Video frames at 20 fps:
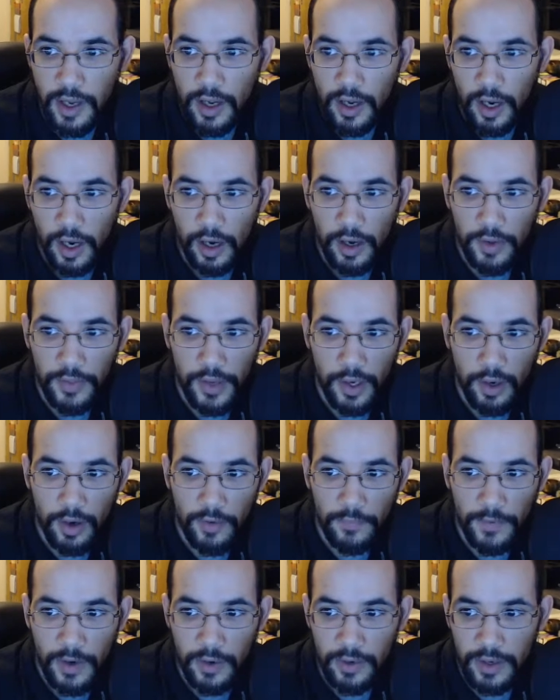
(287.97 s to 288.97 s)
There are
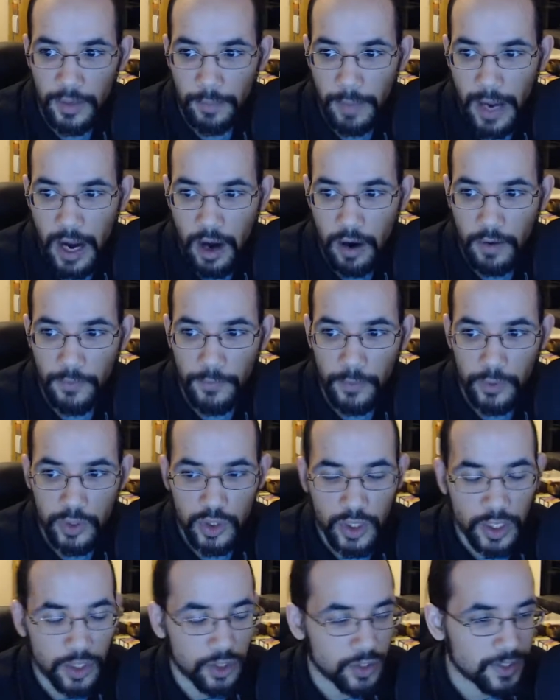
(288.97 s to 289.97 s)
very powerful
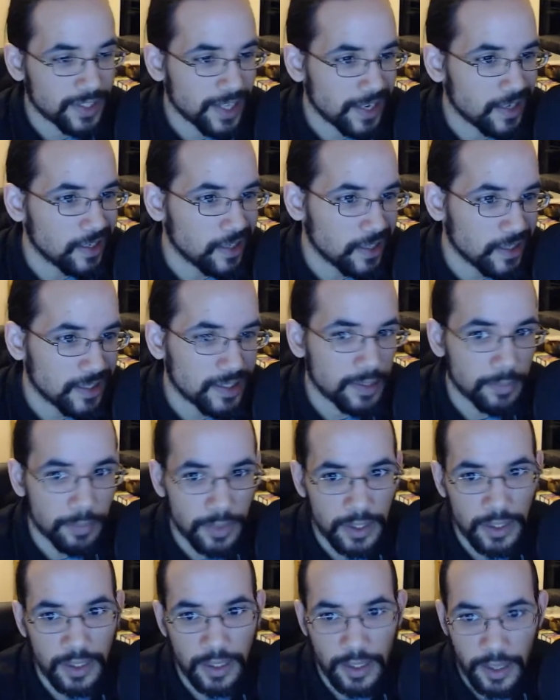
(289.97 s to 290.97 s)
changes that need to
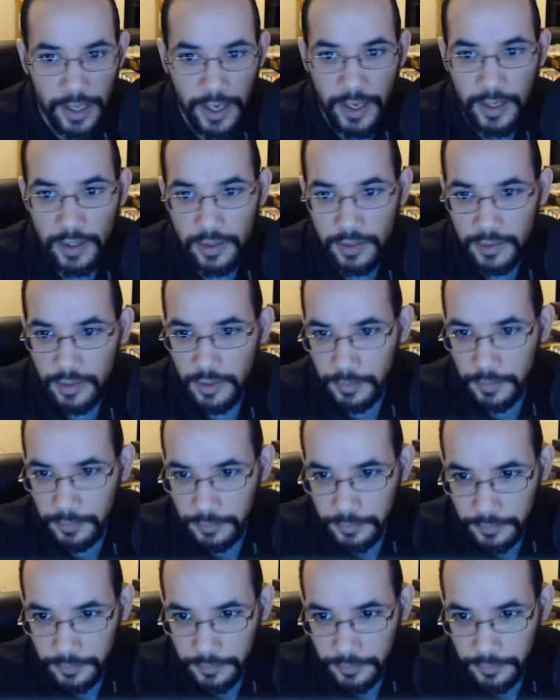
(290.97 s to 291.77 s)
be enacted.